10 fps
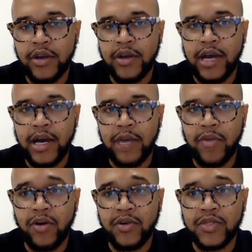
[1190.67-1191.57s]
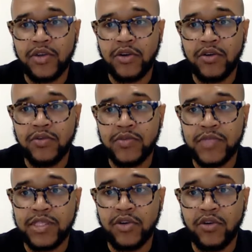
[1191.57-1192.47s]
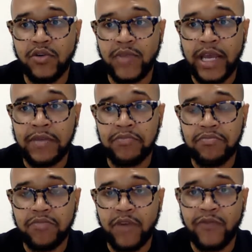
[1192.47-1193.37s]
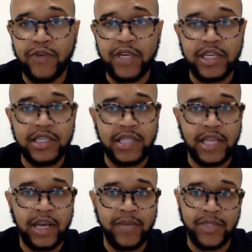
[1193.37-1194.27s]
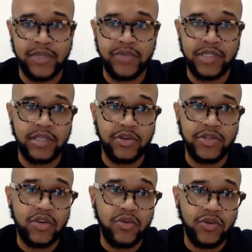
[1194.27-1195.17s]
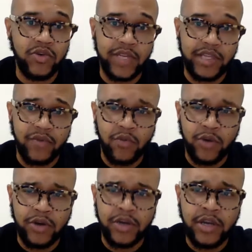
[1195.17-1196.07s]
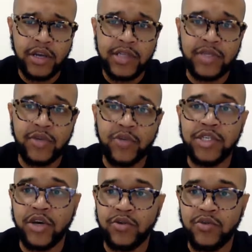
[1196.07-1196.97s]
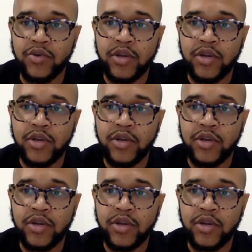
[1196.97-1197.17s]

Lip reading: but also still like affording kids that opportunity to learn the on grade level work so that we don't